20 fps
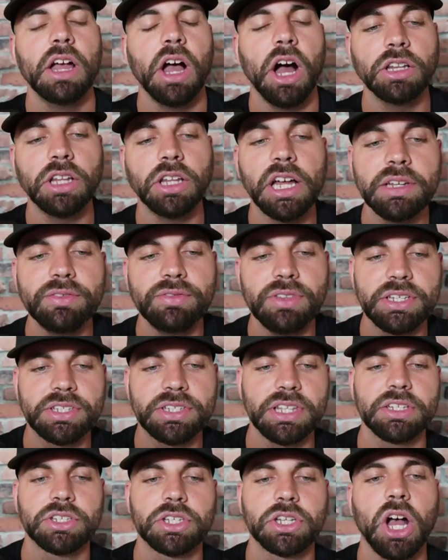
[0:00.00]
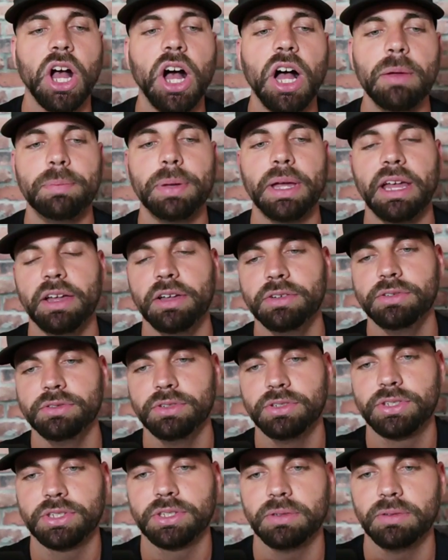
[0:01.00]
A lot of these things
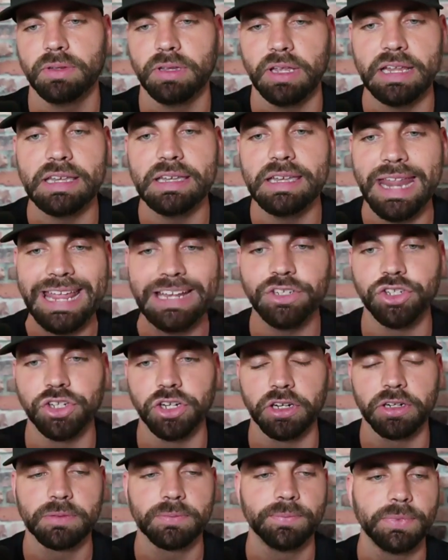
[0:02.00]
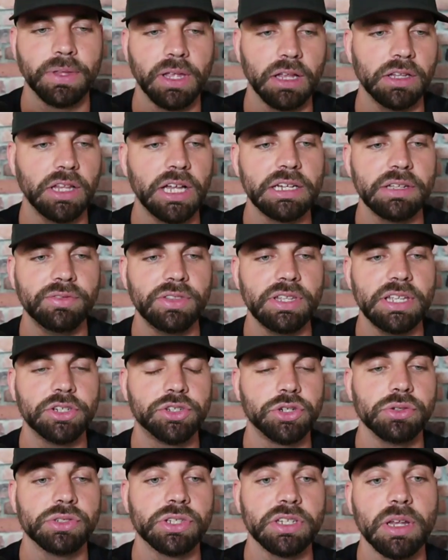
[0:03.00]
compound in nature. A lot of the
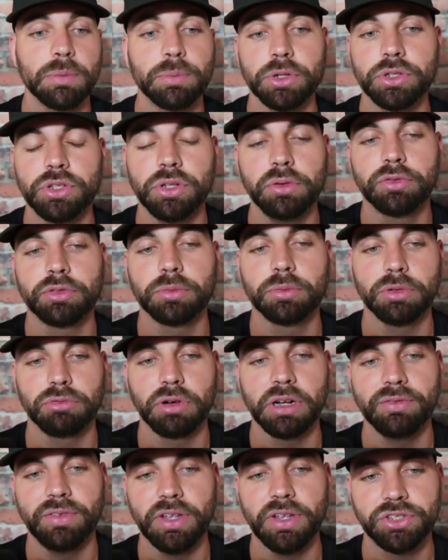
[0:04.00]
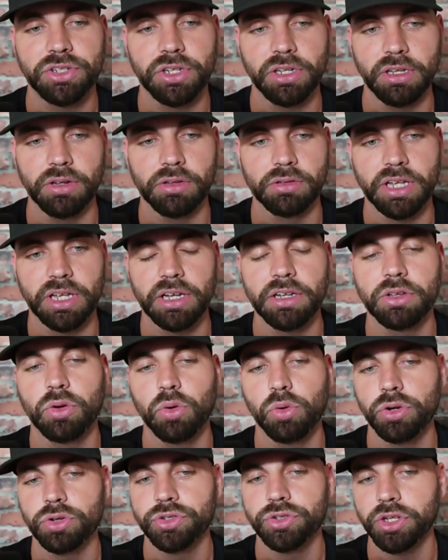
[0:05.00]
issues in number 2 from a renovation, cutting
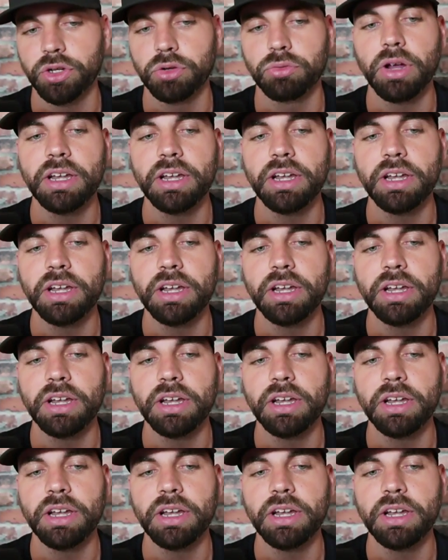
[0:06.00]
corners on your